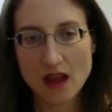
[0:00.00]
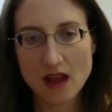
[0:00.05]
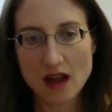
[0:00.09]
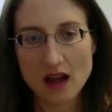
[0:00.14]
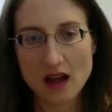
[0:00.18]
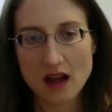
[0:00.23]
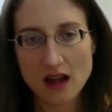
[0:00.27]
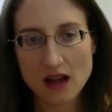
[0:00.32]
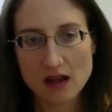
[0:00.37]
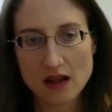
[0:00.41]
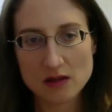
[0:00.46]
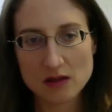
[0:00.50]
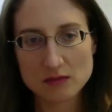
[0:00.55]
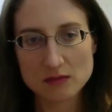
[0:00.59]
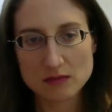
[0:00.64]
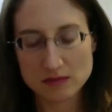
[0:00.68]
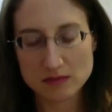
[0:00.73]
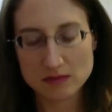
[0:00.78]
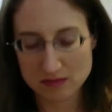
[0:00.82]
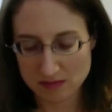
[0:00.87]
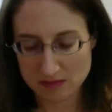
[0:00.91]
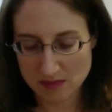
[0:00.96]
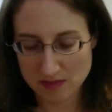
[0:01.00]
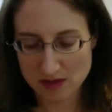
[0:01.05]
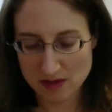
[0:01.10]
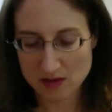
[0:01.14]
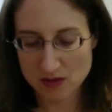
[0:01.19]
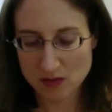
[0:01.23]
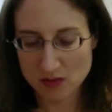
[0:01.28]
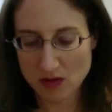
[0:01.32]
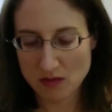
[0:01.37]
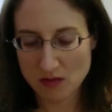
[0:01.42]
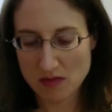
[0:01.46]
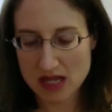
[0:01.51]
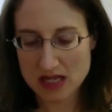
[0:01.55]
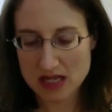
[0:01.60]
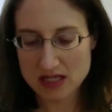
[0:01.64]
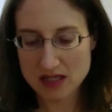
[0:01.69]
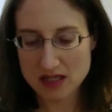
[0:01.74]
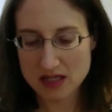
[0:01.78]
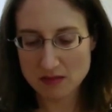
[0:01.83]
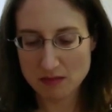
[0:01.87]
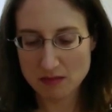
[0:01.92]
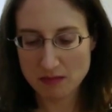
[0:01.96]
The
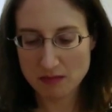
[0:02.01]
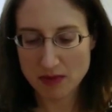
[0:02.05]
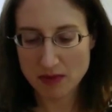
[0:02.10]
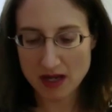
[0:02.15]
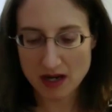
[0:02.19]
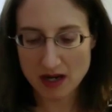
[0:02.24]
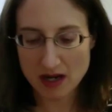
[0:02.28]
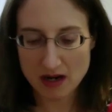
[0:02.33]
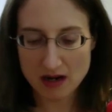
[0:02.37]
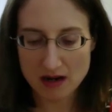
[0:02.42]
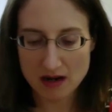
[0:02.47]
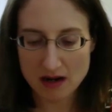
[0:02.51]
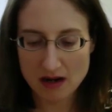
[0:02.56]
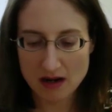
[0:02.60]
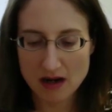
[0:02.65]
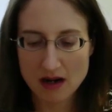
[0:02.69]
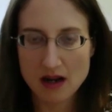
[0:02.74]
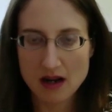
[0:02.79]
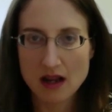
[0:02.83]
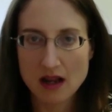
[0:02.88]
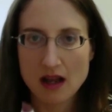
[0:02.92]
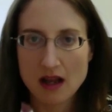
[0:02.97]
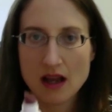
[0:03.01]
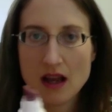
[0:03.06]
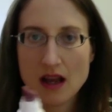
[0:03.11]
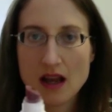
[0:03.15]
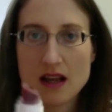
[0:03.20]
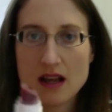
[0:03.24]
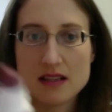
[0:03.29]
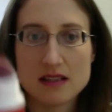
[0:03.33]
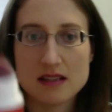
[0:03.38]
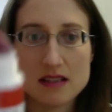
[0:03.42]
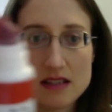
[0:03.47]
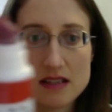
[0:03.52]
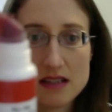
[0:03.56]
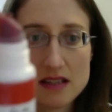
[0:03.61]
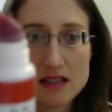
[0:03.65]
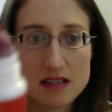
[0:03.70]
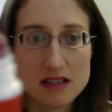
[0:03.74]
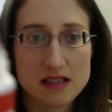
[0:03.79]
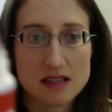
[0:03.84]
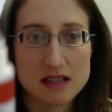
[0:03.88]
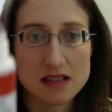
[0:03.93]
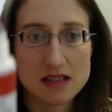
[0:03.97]
Romantic Bear has
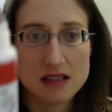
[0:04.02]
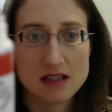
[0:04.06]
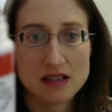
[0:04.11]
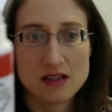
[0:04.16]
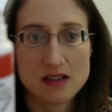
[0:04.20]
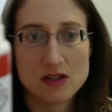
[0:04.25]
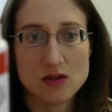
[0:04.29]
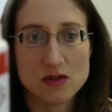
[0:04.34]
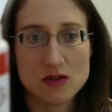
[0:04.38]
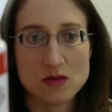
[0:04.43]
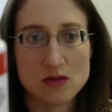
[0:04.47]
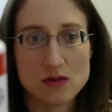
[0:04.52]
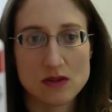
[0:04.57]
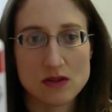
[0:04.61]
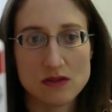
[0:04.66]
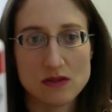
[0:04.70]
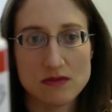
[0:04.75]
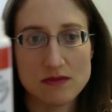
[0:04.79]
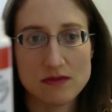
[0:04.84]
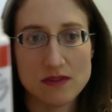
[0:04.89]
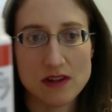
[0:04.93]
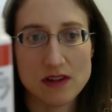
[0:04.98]
this sort of,